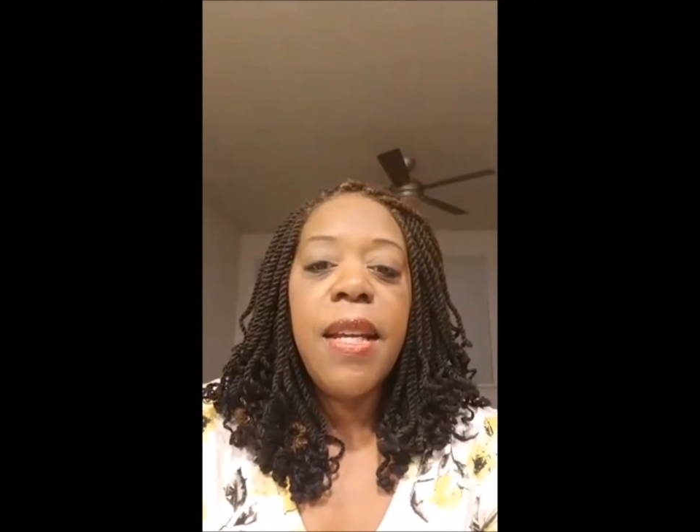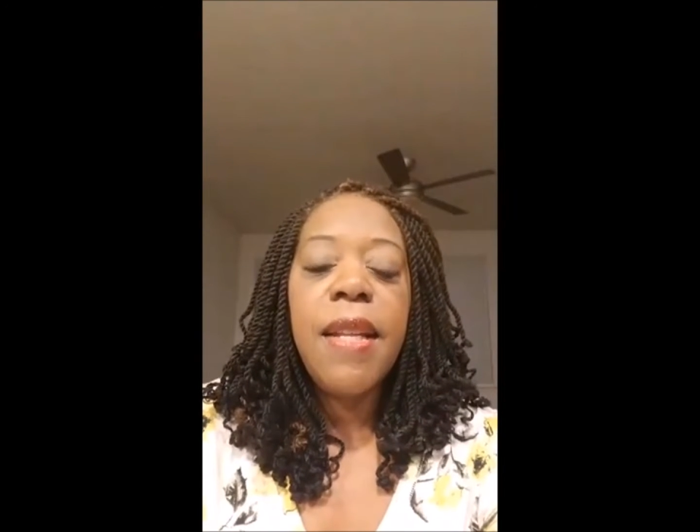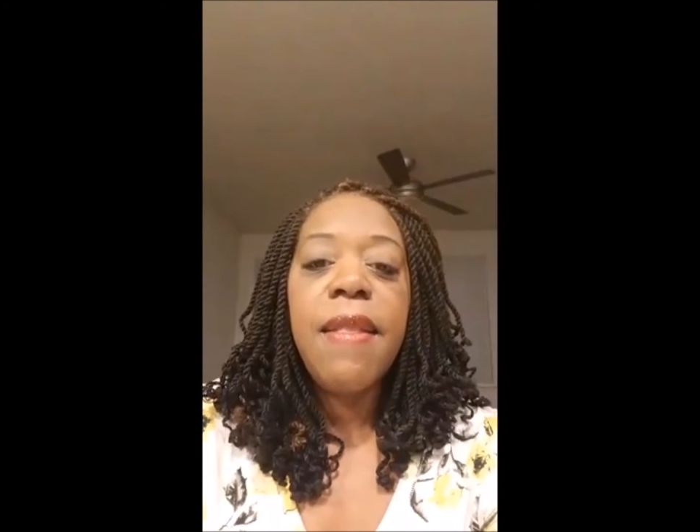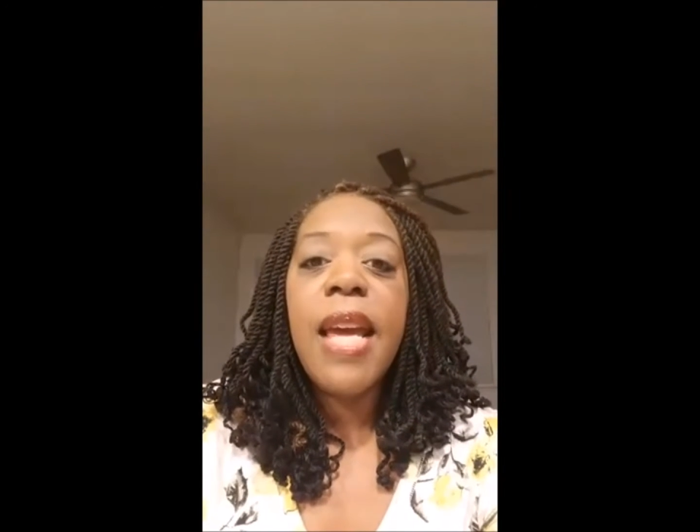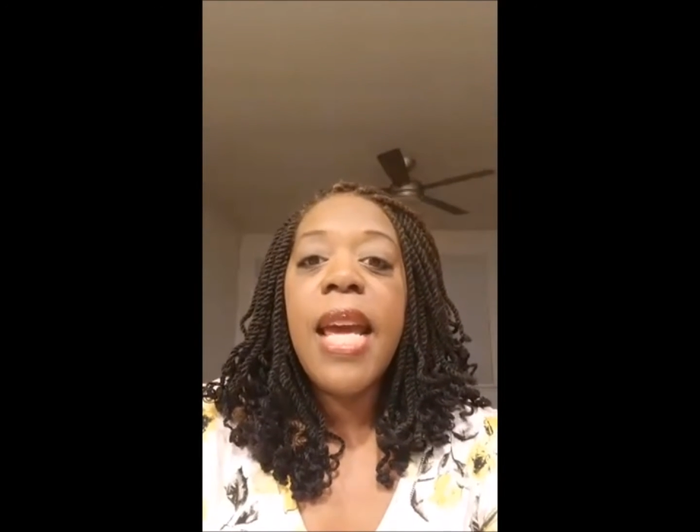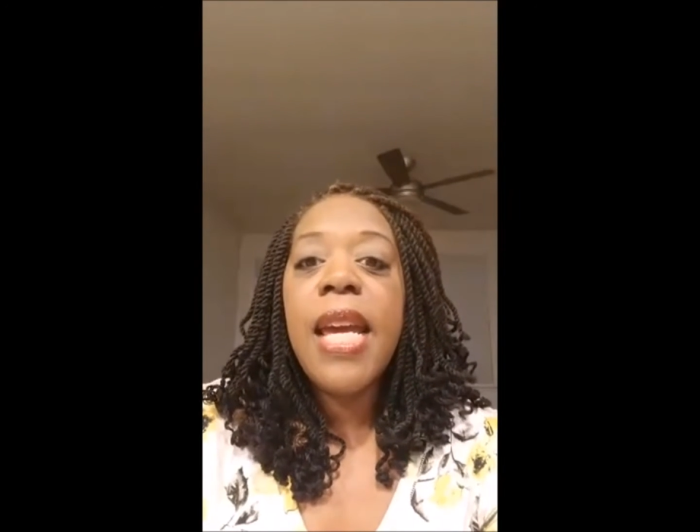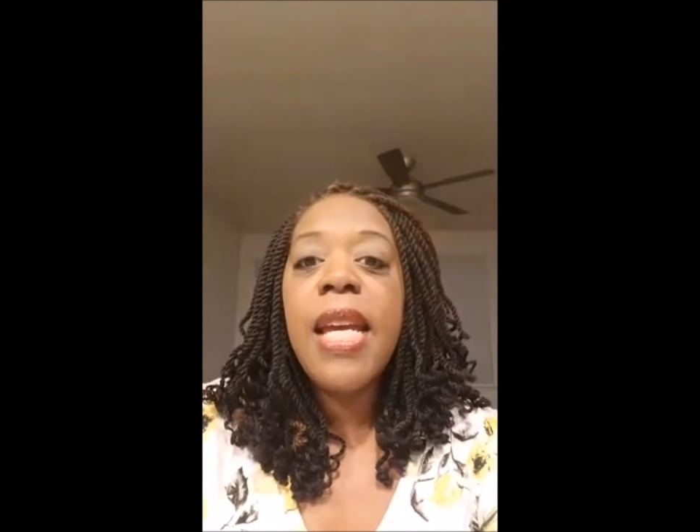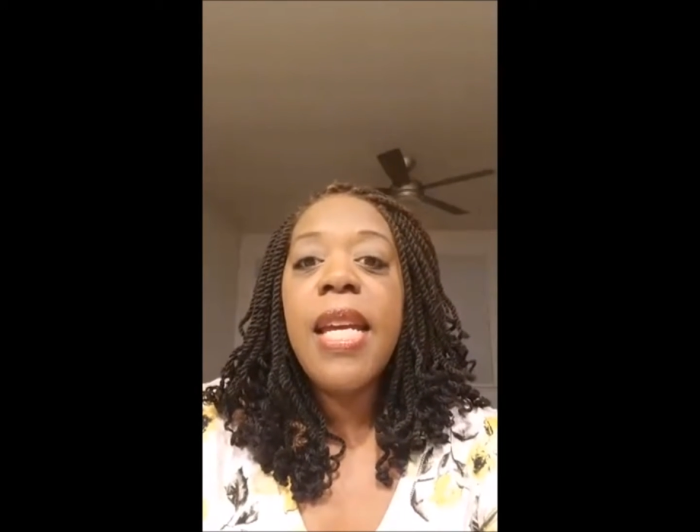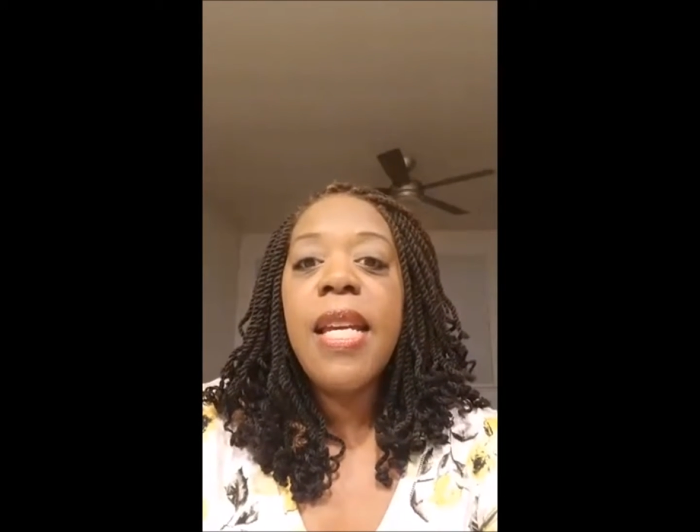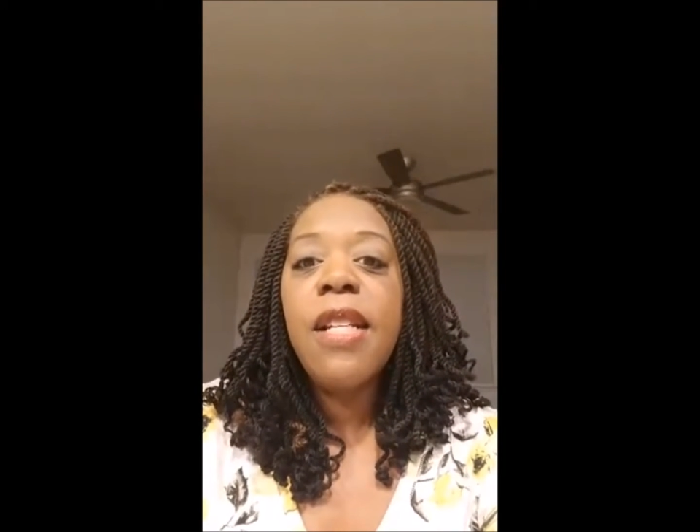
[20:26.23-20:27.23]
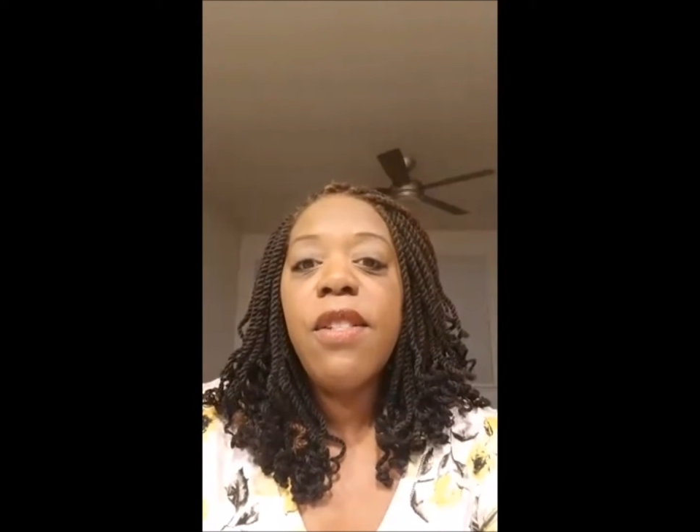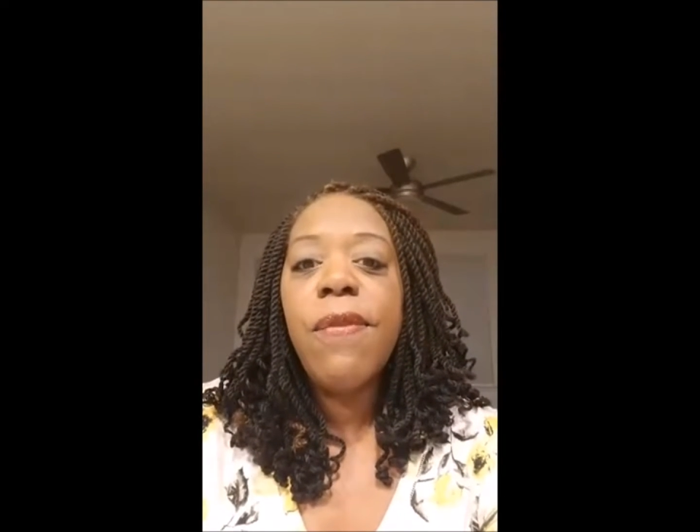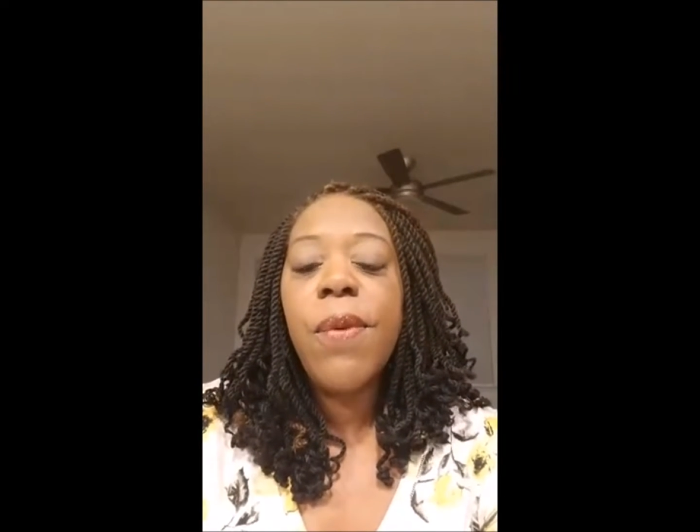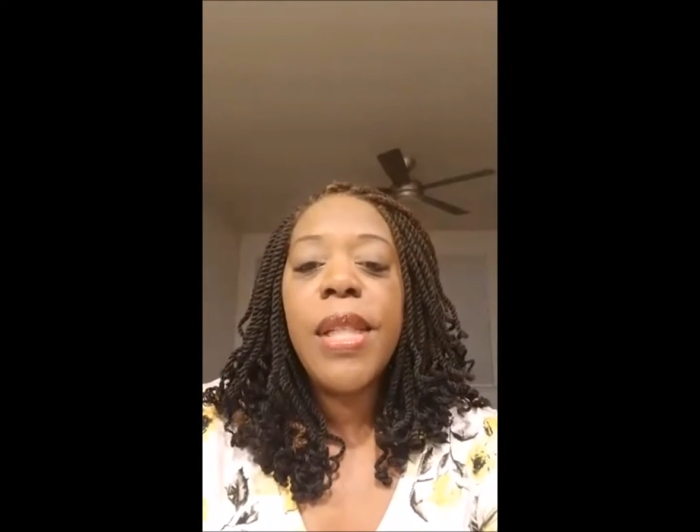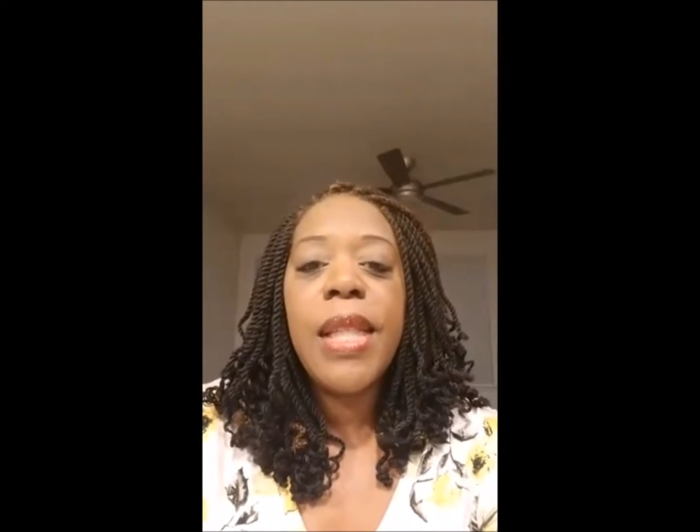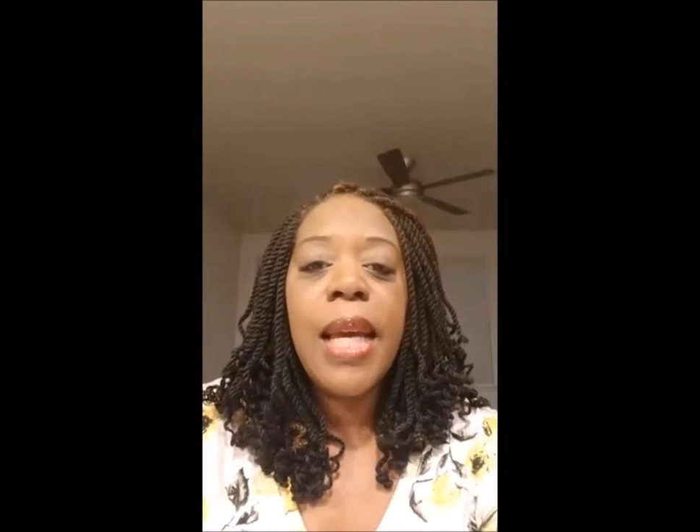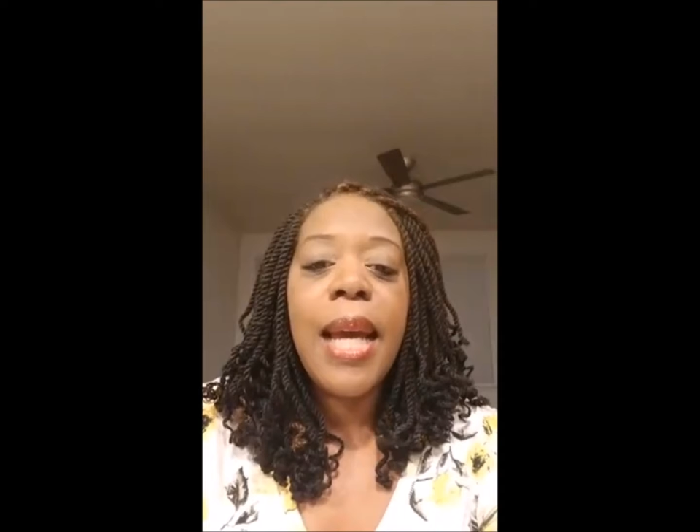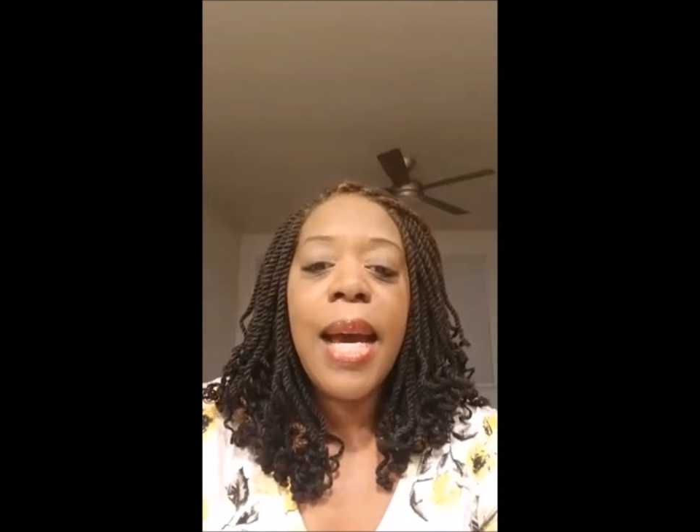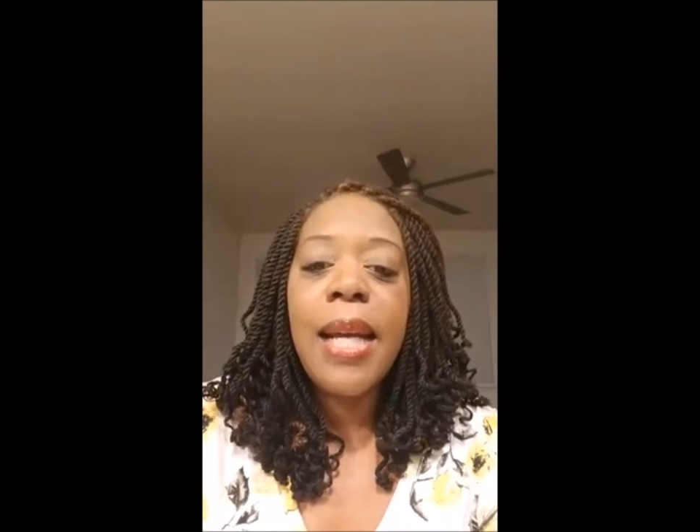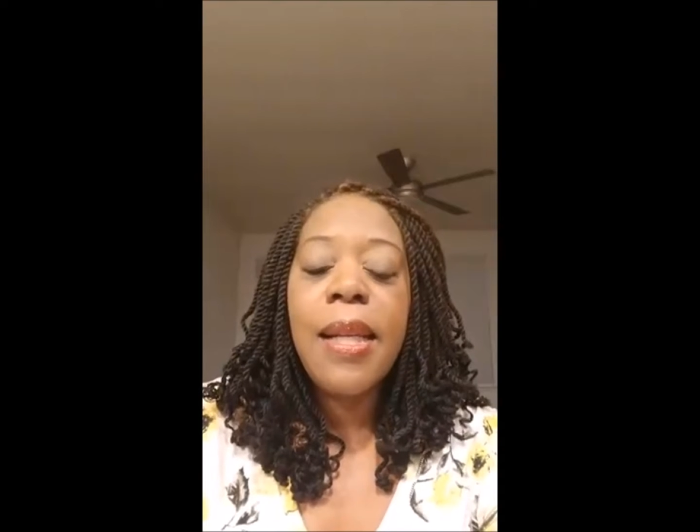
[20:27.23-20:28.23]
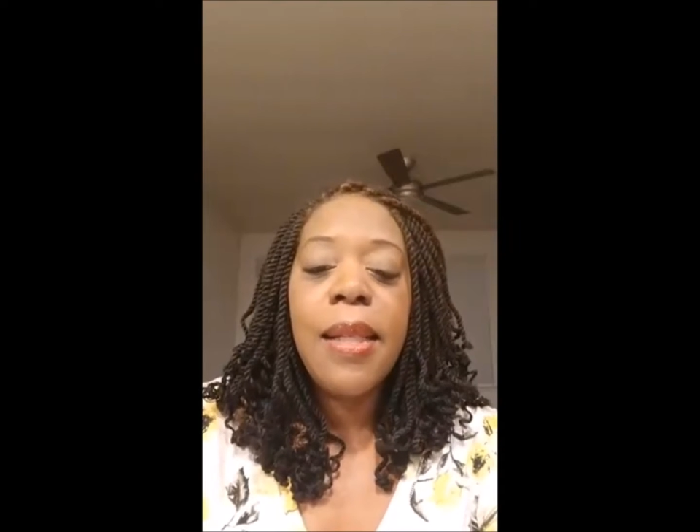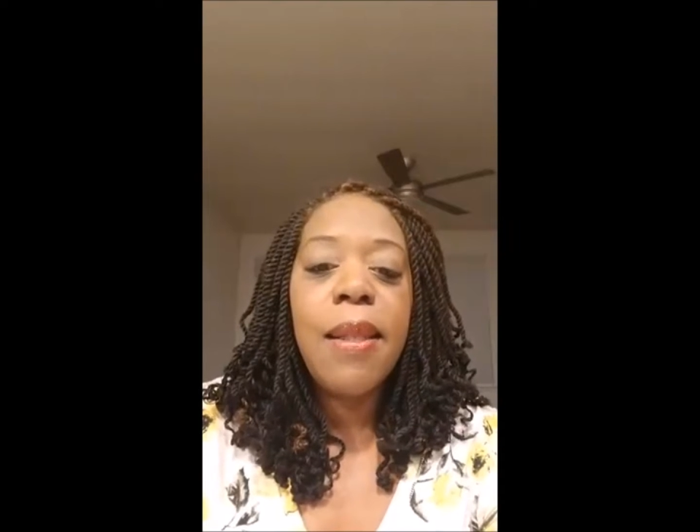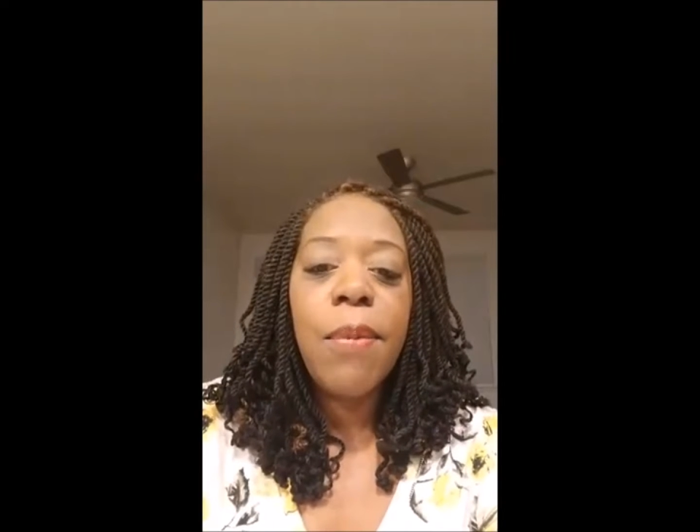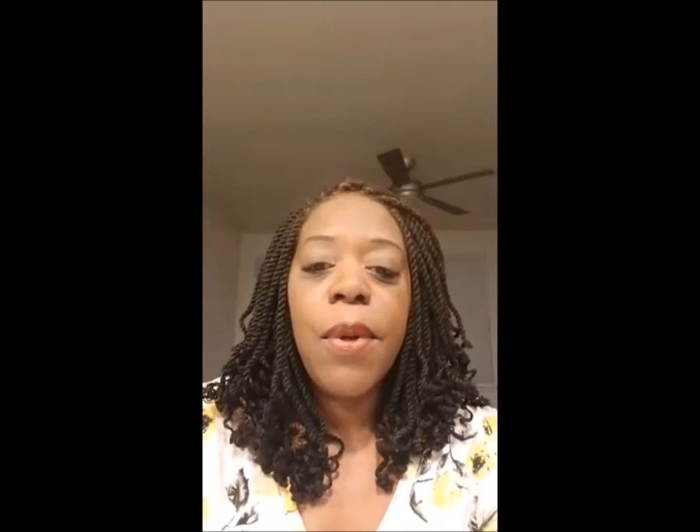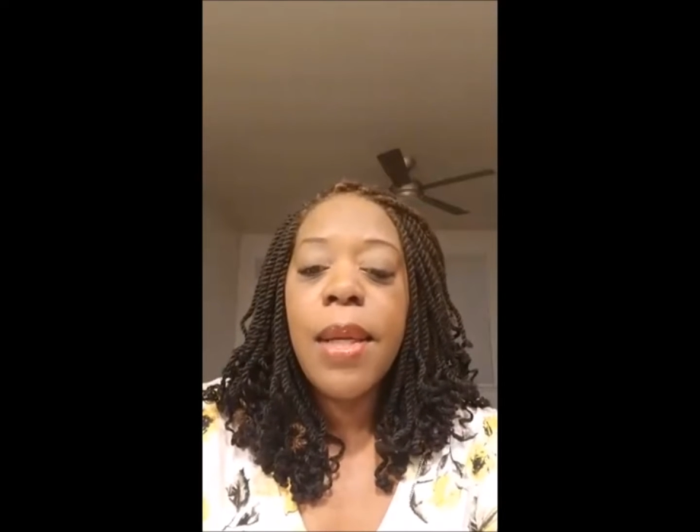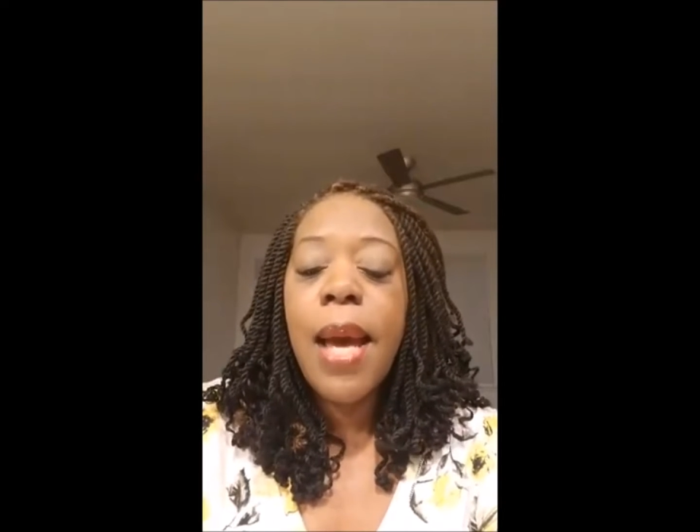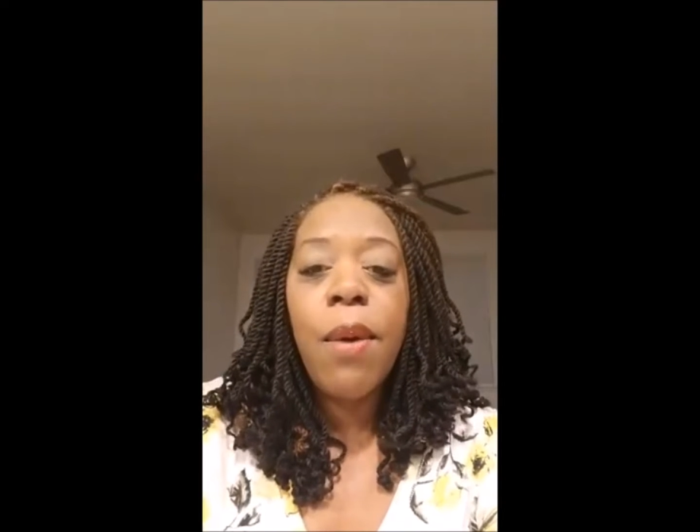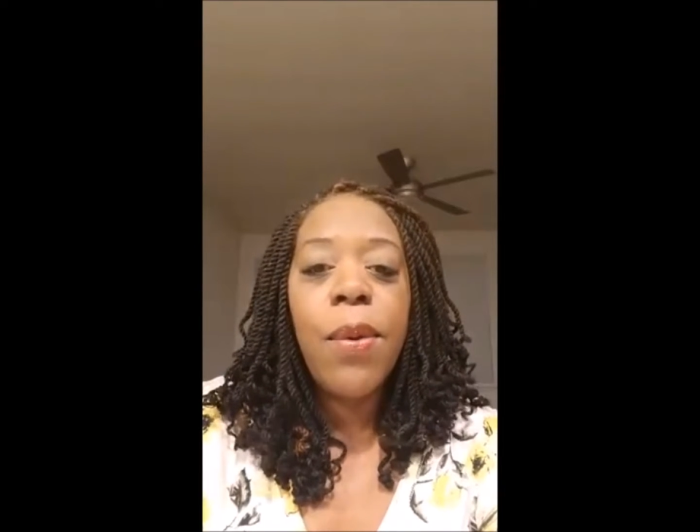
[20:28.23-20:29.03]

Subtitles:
they get divorced that God is somehow